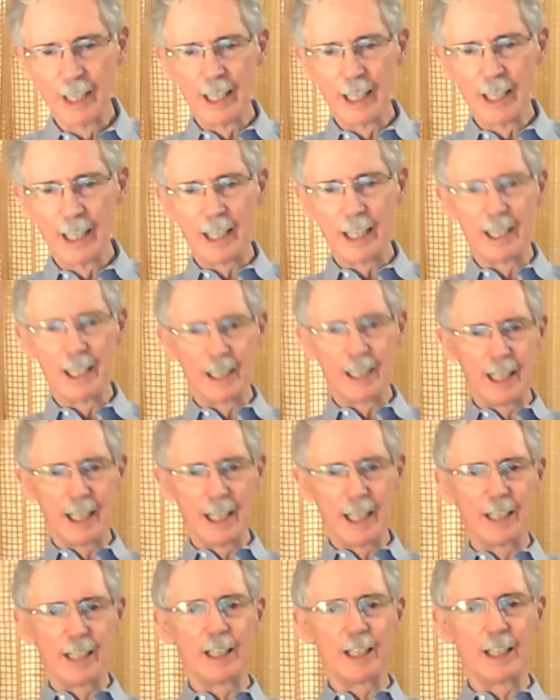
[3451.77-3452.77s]
in
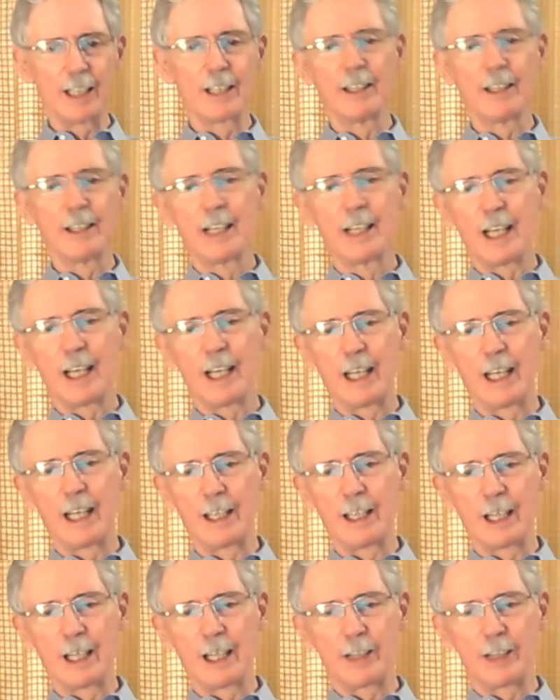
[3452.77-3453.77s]
India
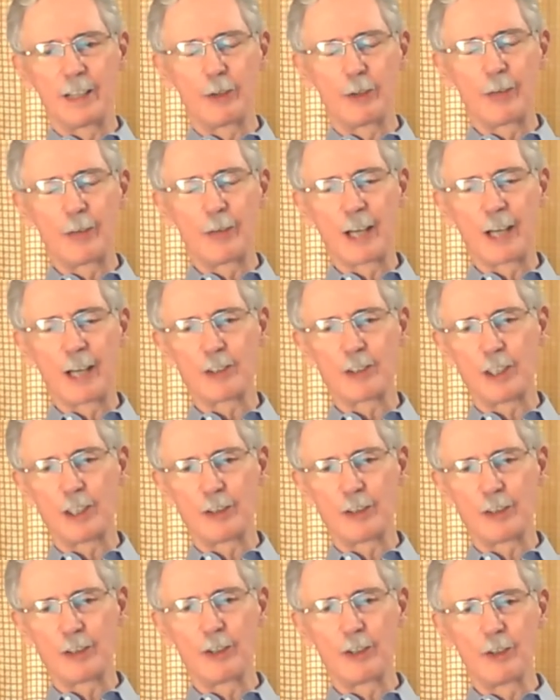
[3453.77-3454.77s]
in
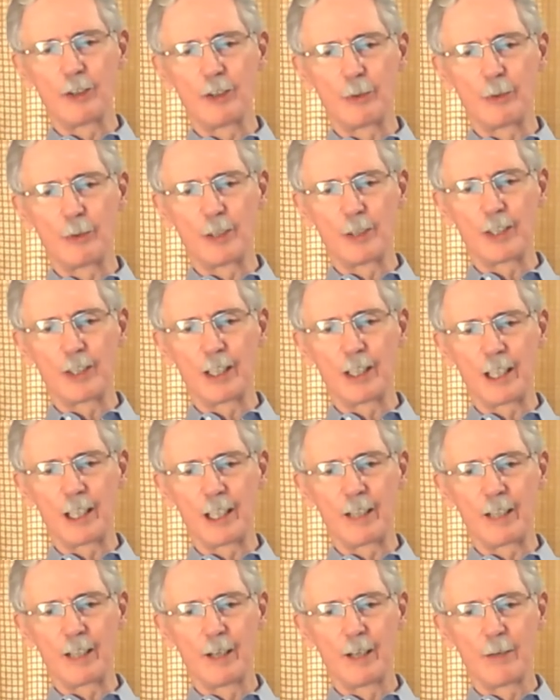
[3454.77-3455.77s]
2002 was in
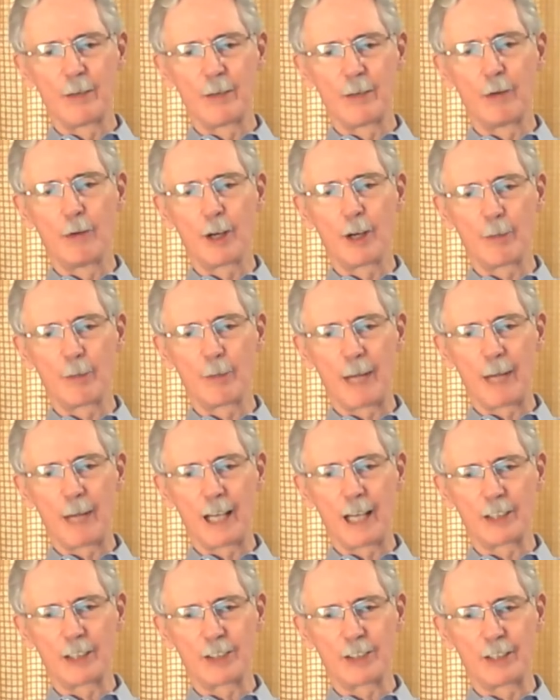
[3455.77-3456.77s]
the Royal
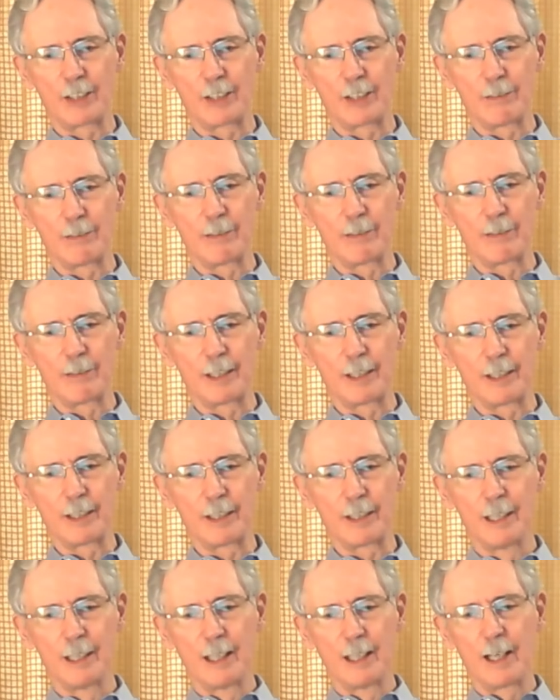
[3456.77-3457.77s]
Palace of
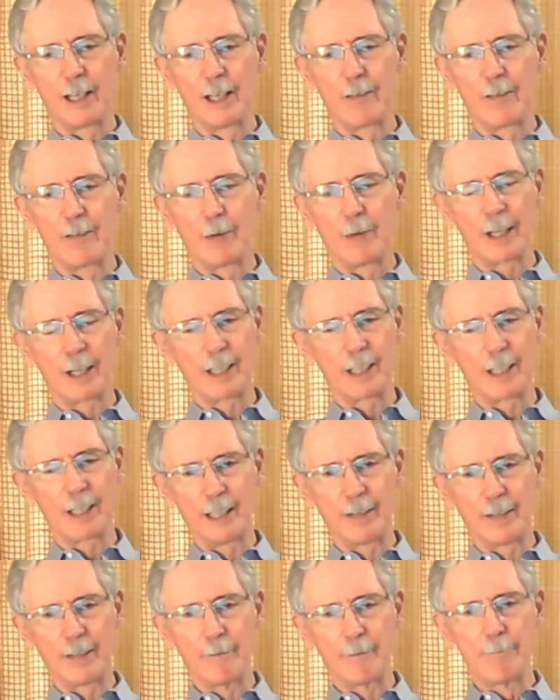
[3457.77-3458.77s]

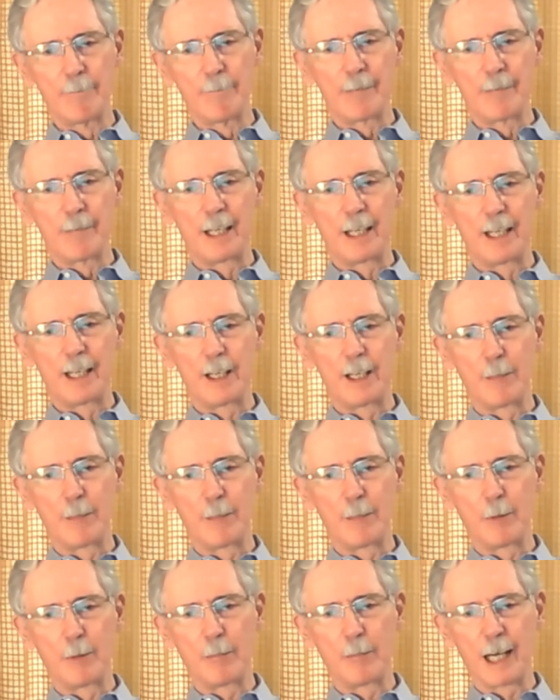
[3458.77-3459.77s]
Wankhedr in
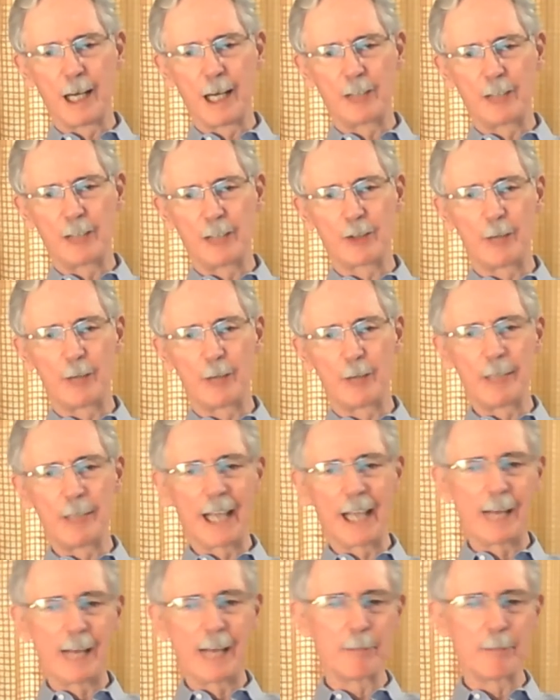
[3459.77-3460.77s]
Mumbai. So I
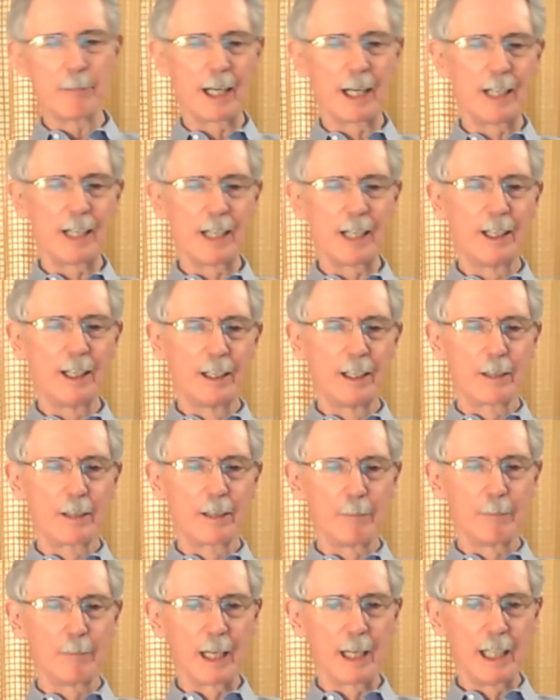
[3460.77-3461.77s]
began
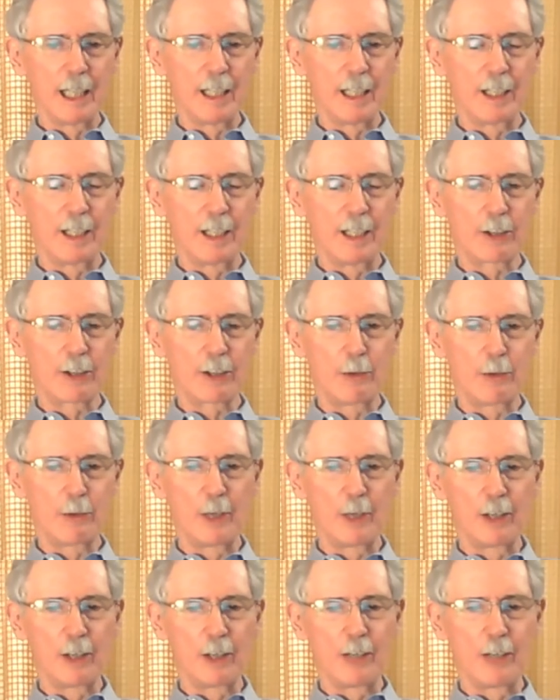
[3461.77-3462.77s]
my India
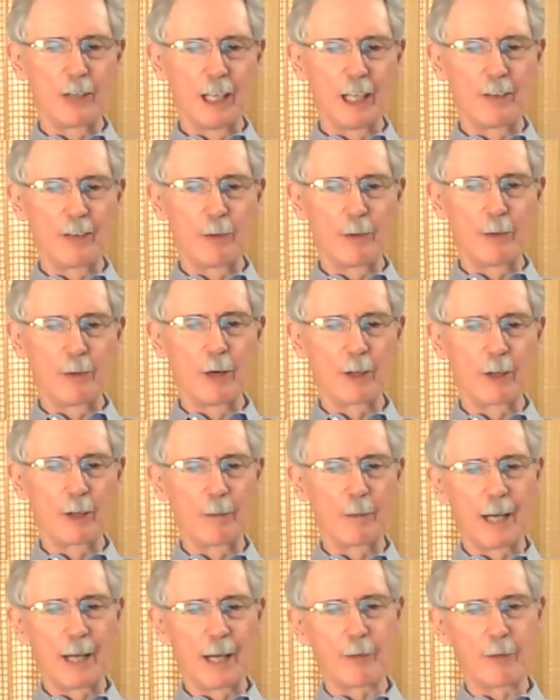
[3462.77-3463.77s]
career in the Royal
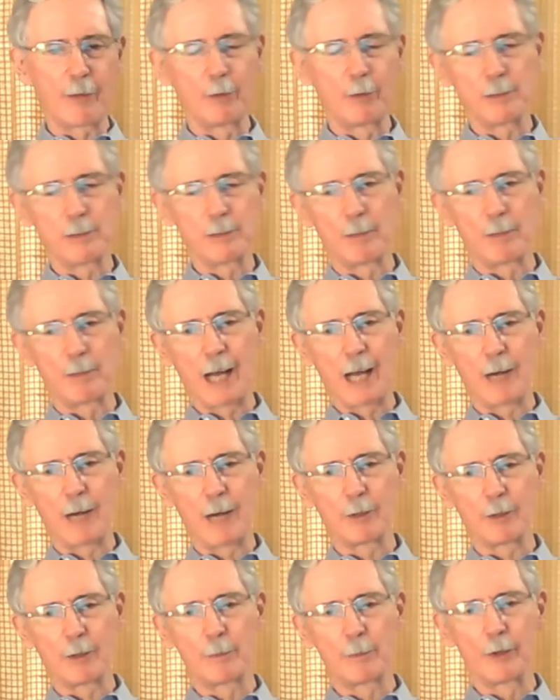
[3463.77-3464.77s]
Bathrooms of
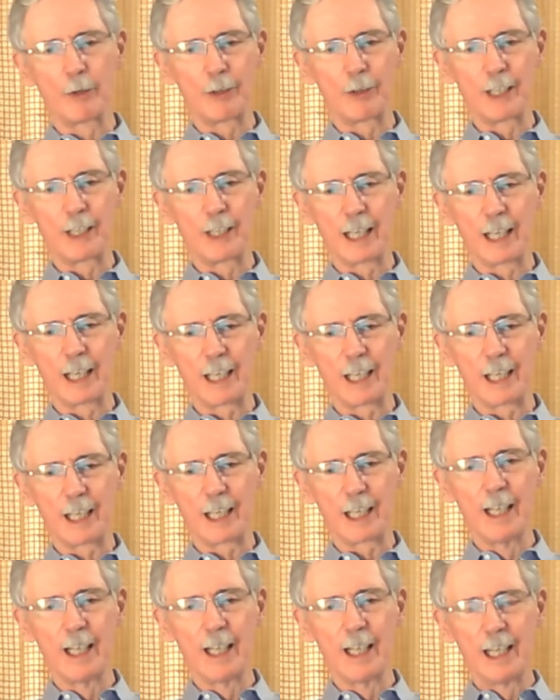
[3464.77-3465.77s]
Bahawalpur in Delhi
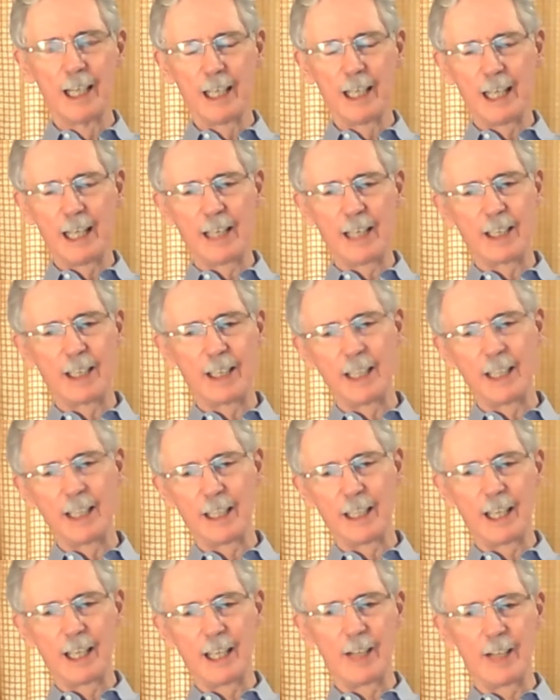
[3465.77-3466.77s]
and ended it
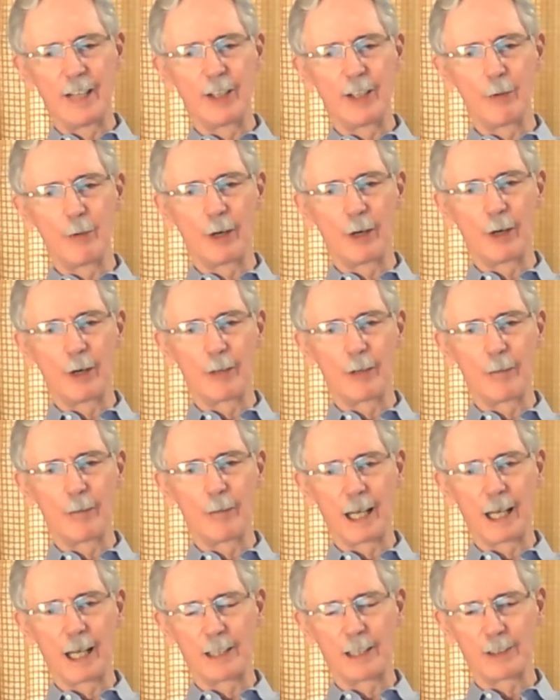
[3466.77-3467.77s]
in the Royal
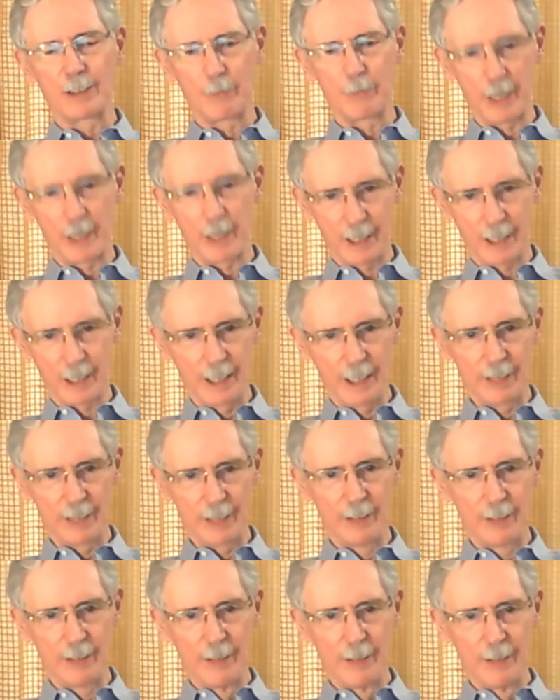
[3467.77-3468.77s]
Palace of Wankhedr
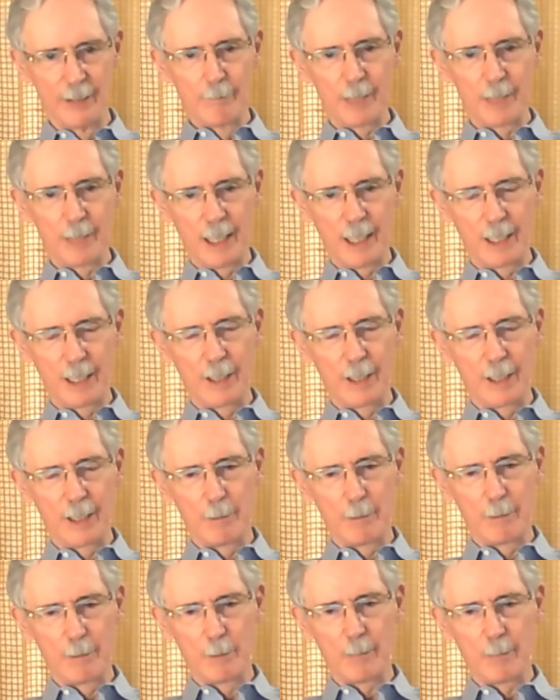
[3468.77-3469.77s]
in
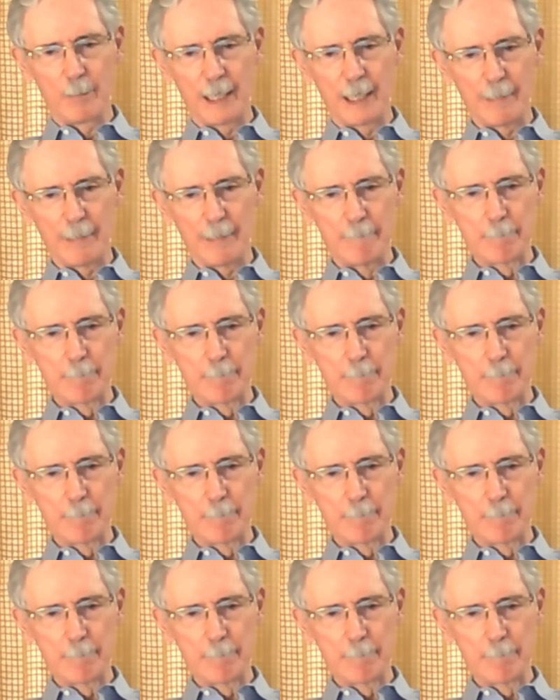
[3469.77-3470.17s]
Mumbai.